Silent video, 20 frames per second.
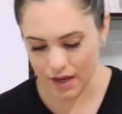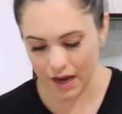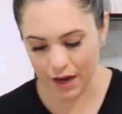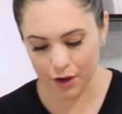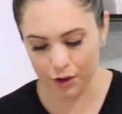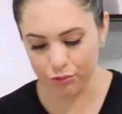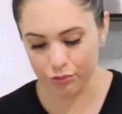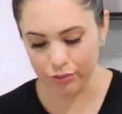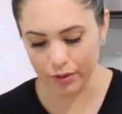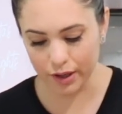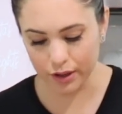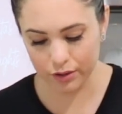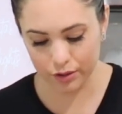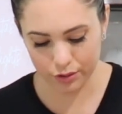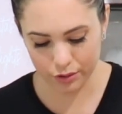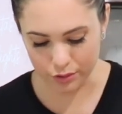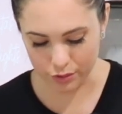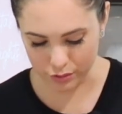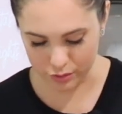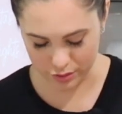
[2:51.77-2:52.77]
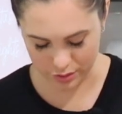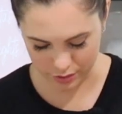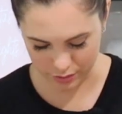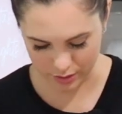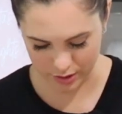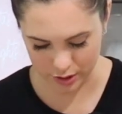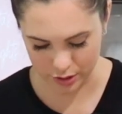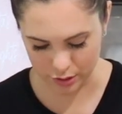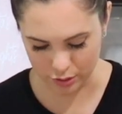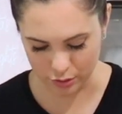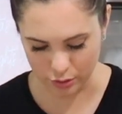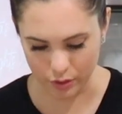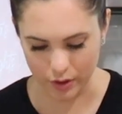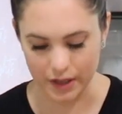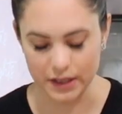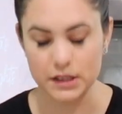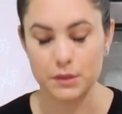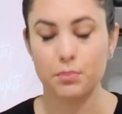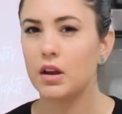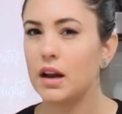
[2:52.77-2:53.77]
at your regular grocery store,
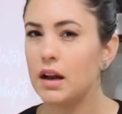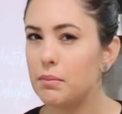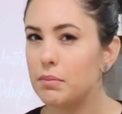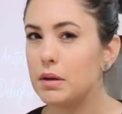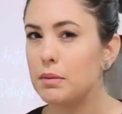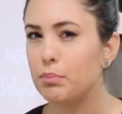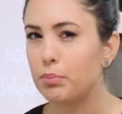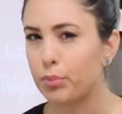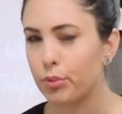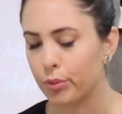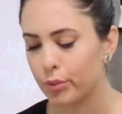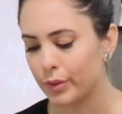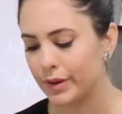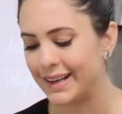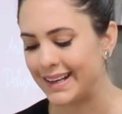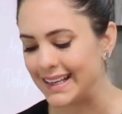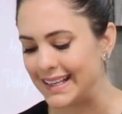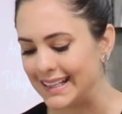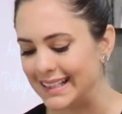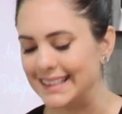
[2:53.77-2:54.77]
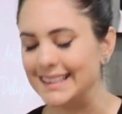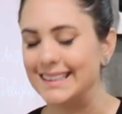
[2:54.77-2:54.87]
it's gonna be pretty